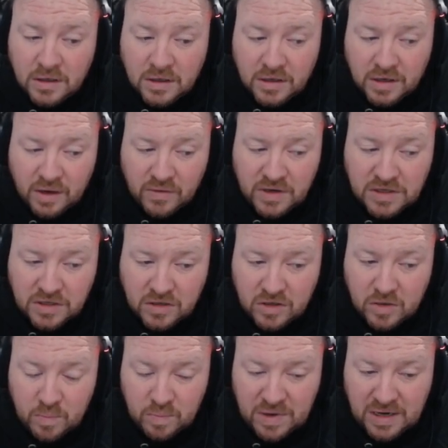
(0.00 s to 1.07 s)
Now, this
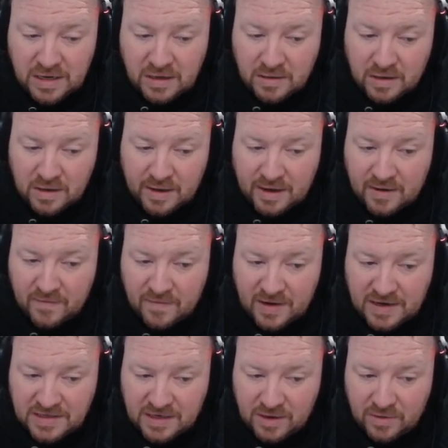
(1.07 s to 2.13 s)
could be like a
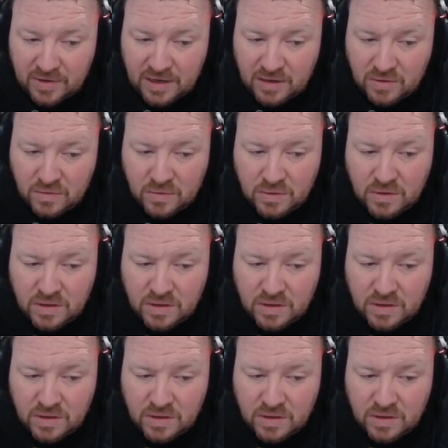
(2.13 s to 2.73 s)
flat-out heal.